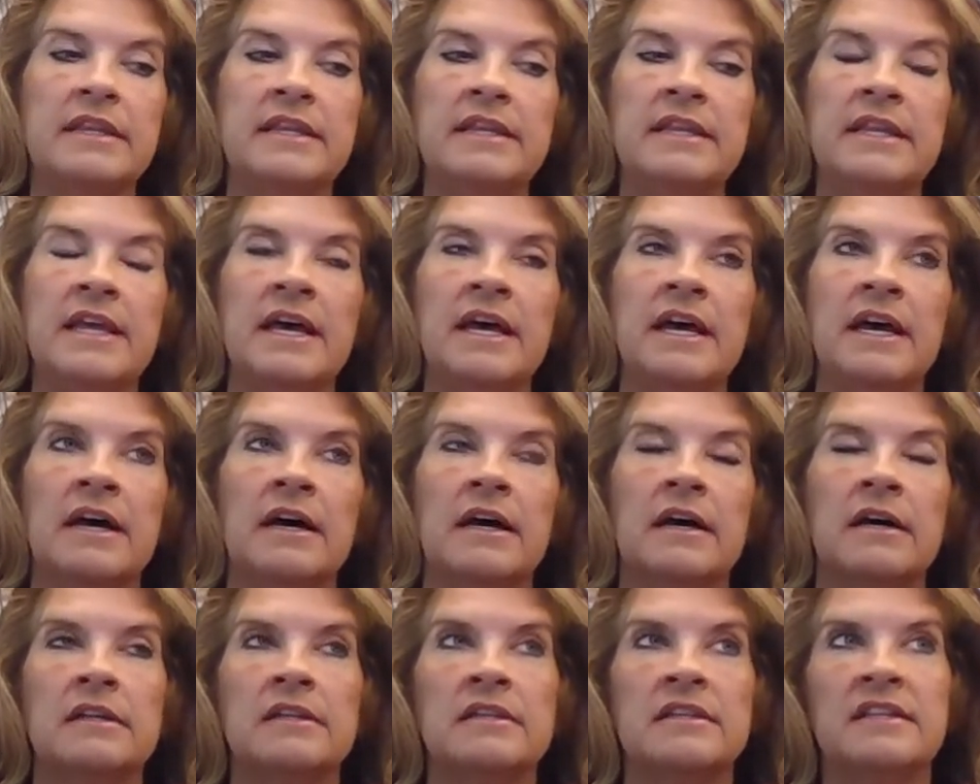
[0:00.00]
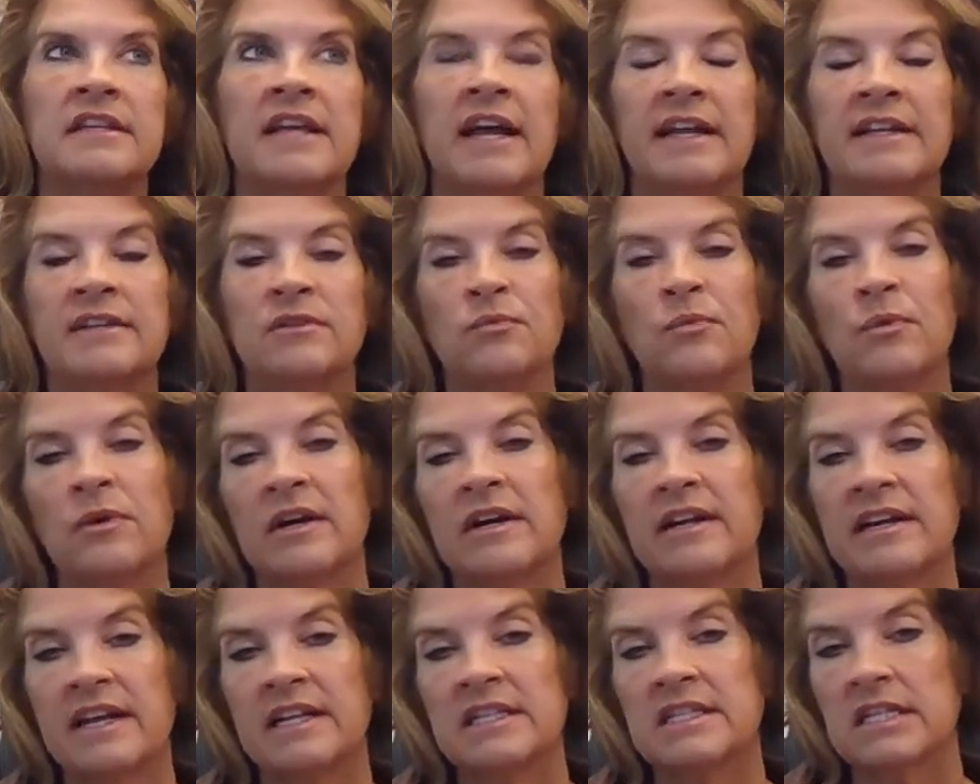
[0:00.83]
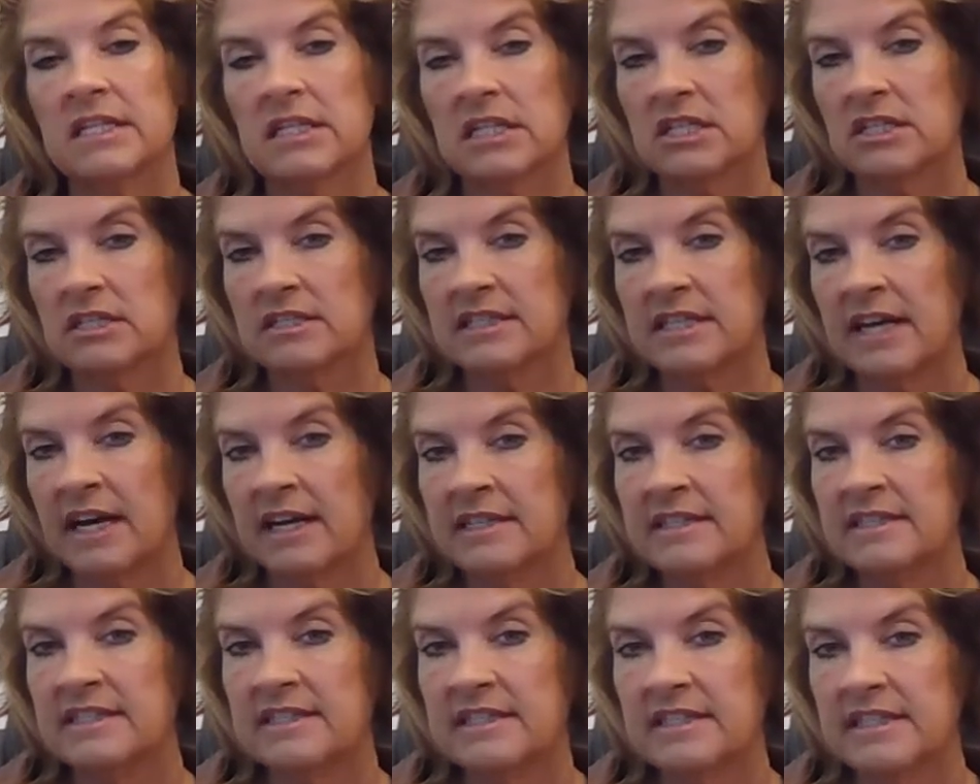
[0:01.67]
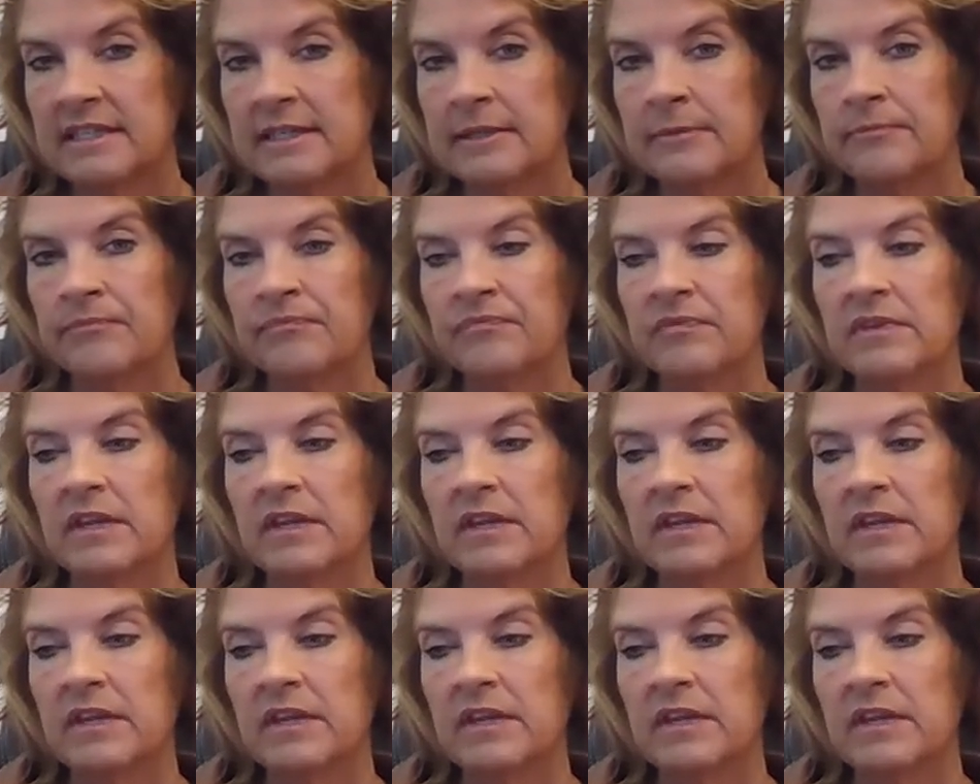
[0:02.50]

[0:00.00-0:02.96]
Then where it gets a little dicey